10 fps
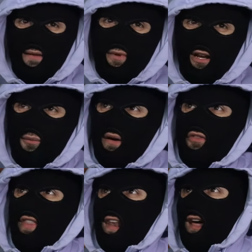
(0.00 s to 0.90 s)
then we got one
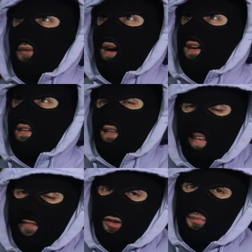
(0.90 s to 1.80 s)
for the lower
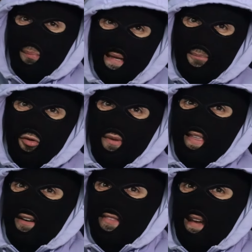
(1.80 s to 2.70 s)
level people
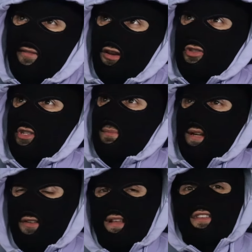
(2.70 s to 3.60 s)
without the evolution,
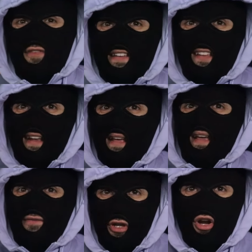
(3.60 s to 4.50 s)
because let's face it,
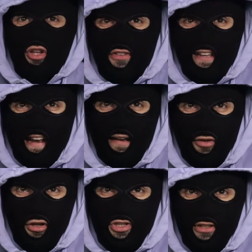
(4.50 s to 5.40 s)
if you're not using an
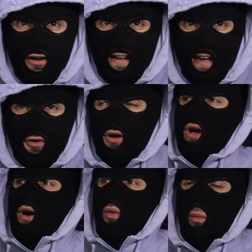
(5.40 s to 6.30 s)
evolution right now,
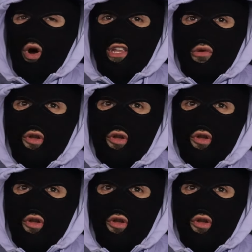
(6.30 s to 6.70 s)
what are you